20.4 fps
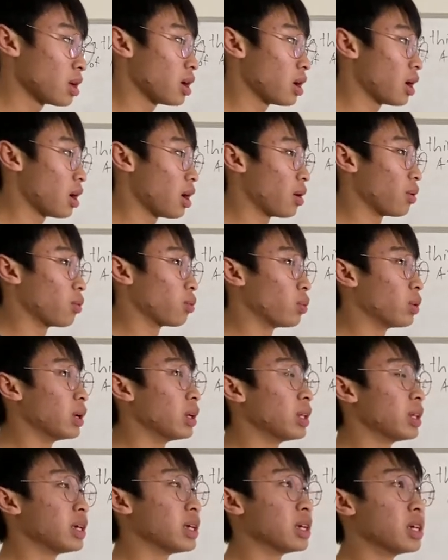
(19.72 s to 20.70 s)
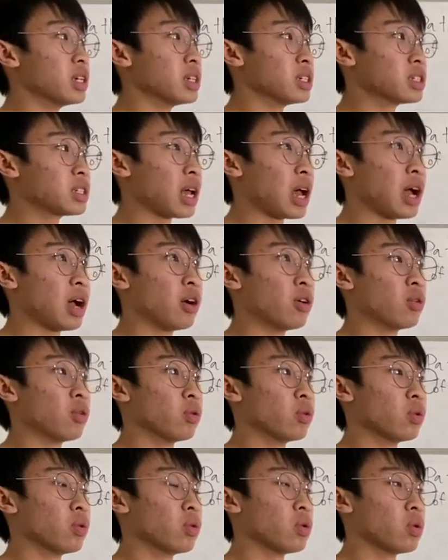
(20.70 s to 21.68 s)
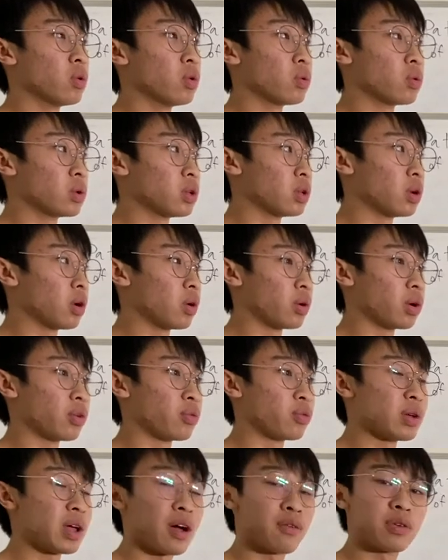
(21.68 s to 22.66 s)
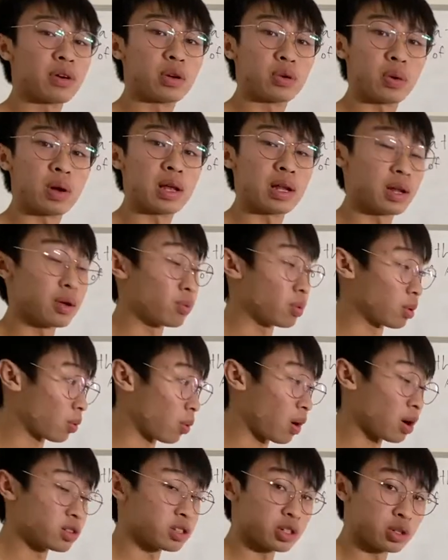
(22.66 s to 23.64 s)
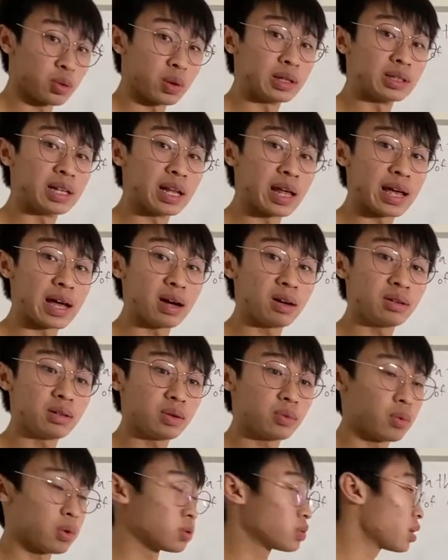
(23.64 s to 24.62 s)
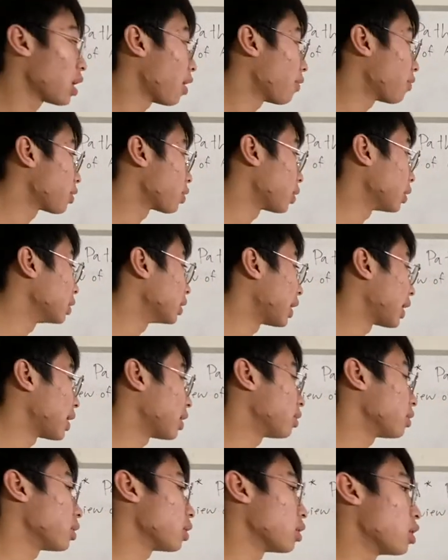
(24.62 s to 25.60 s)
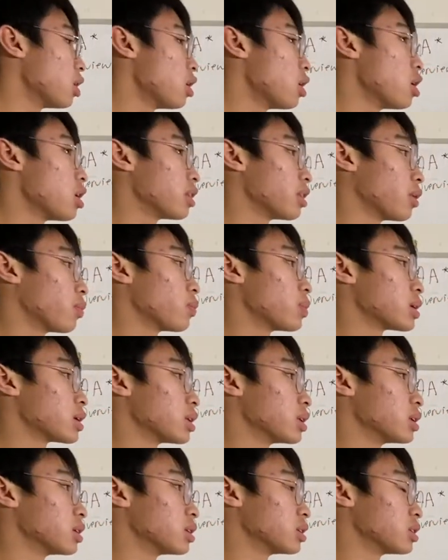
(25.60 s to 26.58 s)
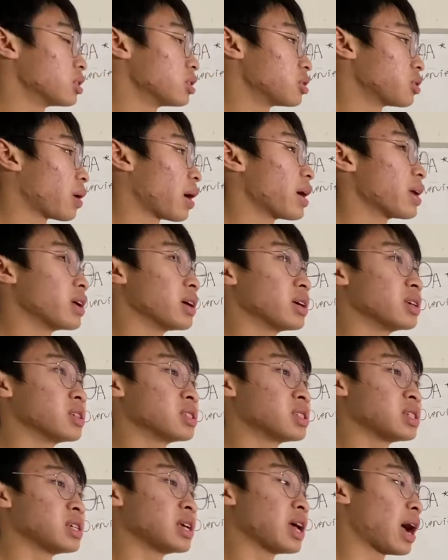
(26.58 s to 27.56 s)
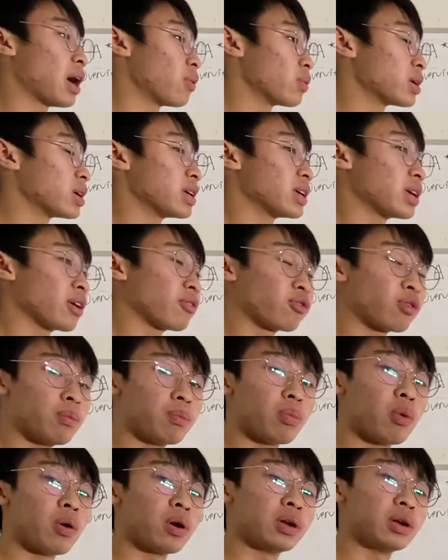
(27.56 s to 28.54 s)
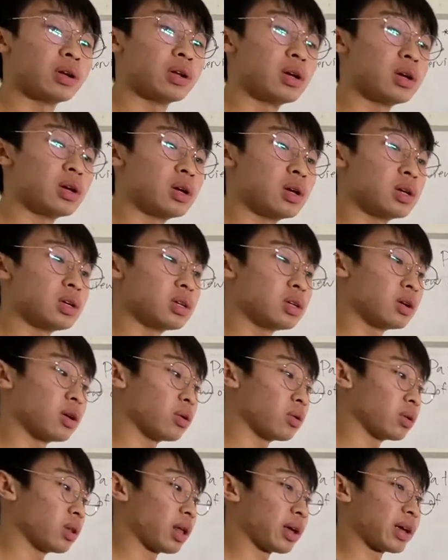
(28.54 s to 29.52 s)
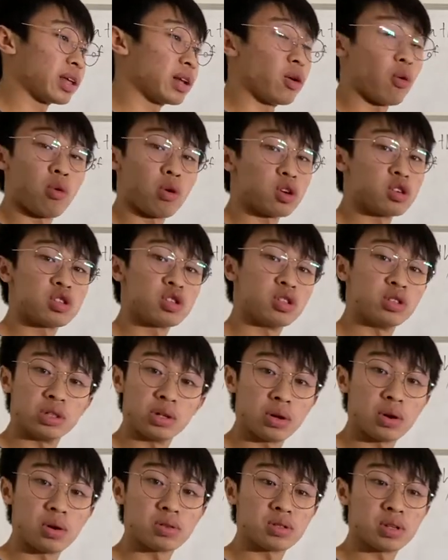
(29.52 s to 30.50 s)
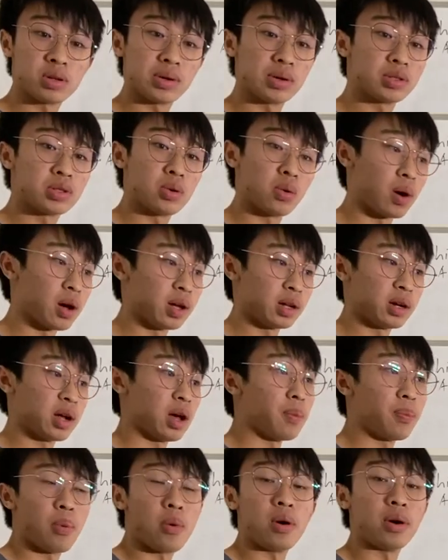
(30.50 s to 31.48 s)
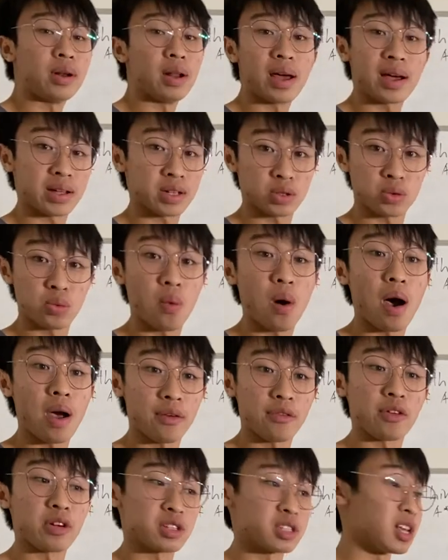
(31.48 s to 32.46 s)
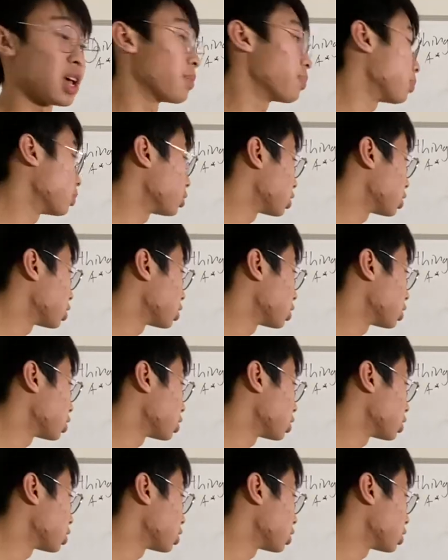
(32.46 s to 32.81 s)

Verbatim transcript: uh, really is how, you know, if we have a, it requires a grid layout. Once we have a grid layout, then we can try to see how we can get from point you know, like an origin 0, 0 to a, a point x, y, for example.